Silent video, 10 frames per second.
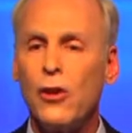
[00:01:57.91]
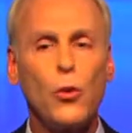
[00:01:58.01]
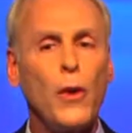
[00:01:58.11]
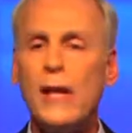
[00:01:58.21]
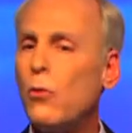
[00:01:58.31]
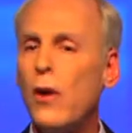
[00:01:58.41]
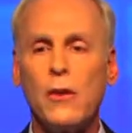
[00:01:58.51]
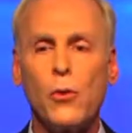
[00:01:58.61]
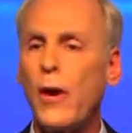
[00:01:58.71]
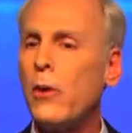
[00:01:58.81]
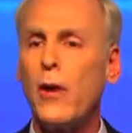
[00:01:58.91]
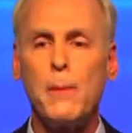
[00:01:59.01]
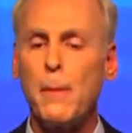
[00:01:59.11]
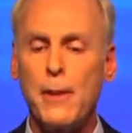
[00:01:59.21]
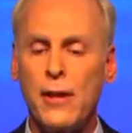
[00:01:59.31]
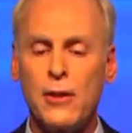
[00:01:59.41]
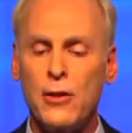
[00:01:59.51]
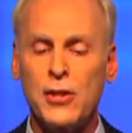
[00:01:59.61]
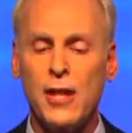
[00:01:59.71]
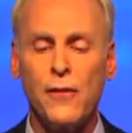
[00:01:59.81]
Great, great way to prepare
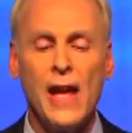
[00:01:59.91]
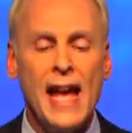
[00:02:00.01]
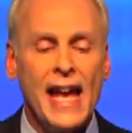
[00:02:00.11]
yourself.